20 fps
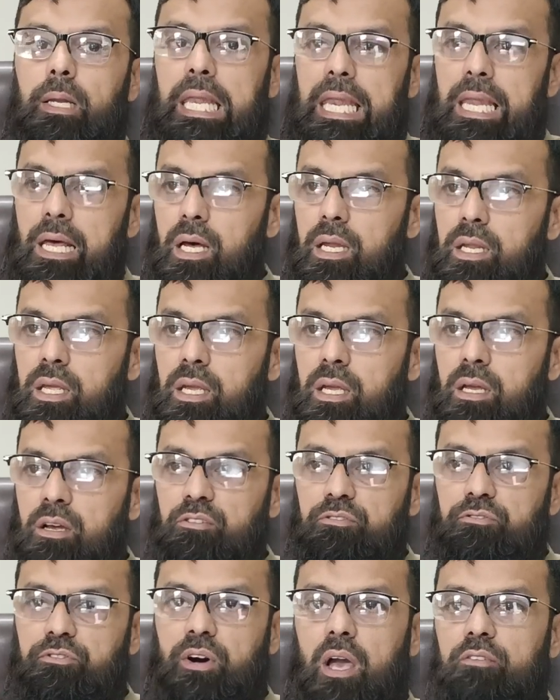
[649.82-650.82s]
learning
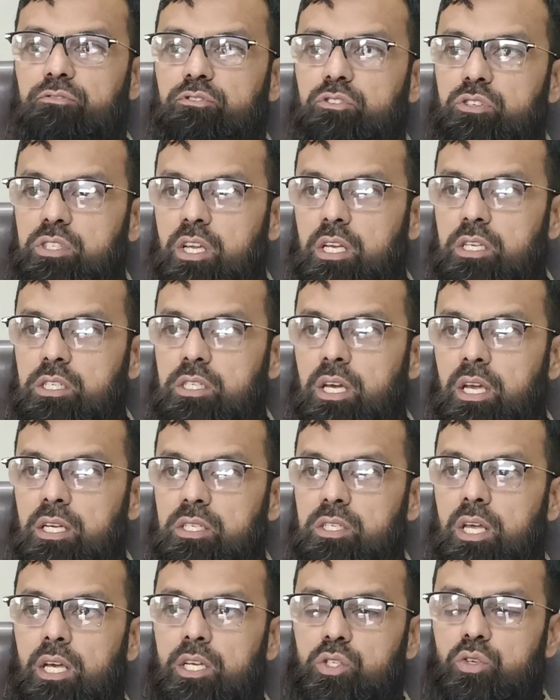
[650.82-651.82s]
5 to 6
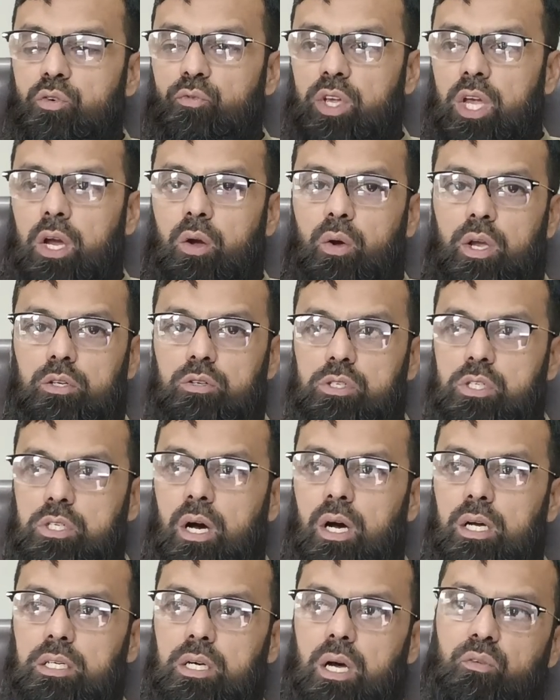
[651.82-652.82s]
days. So we are going to
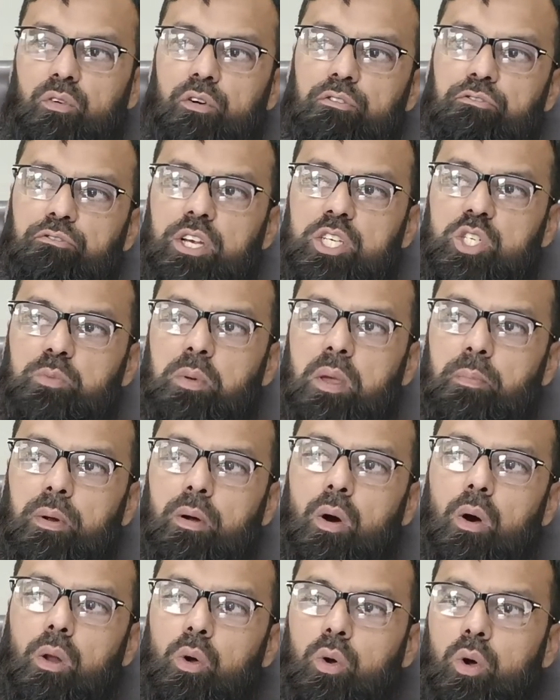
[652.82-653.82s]
start our first paper,
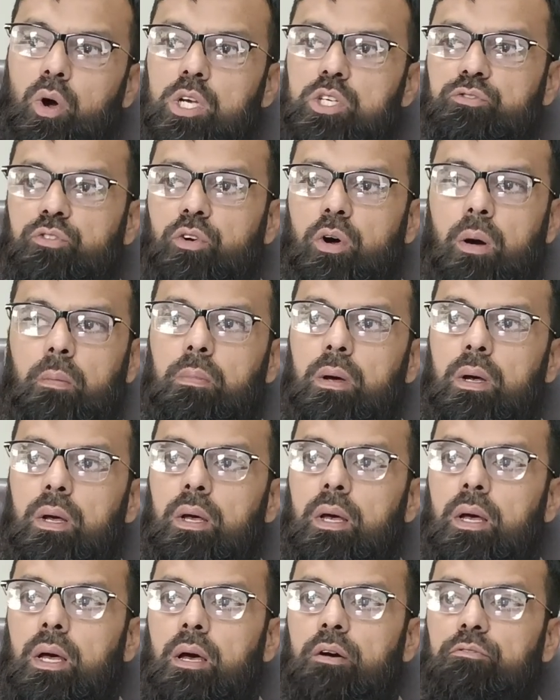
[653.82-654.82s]
Holocaust, from
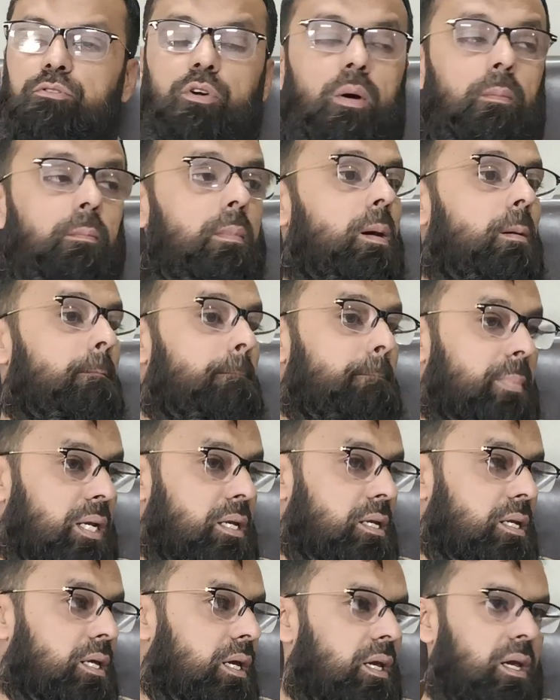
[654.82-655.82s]

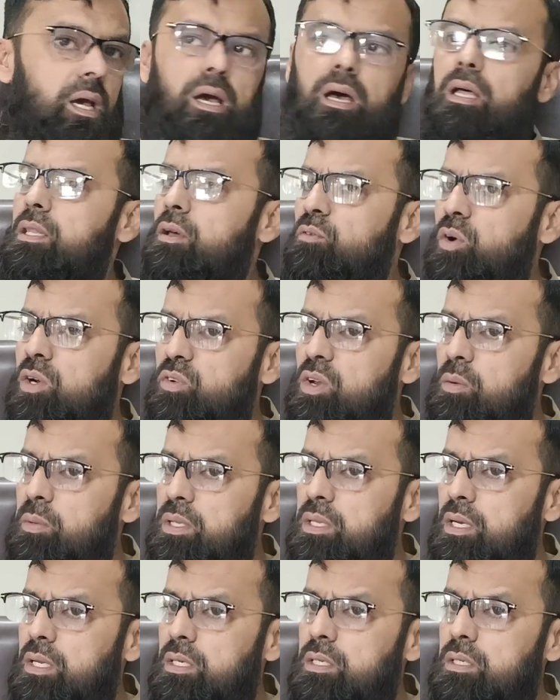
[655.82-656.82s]
Monday. What will be
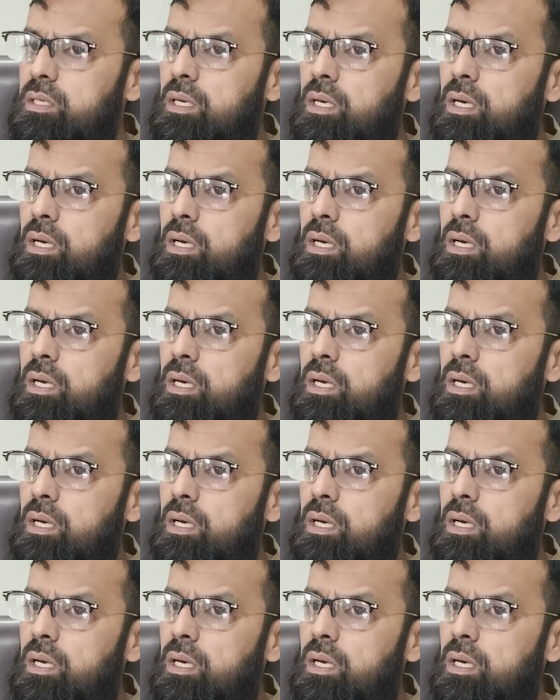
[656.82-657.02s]
the date?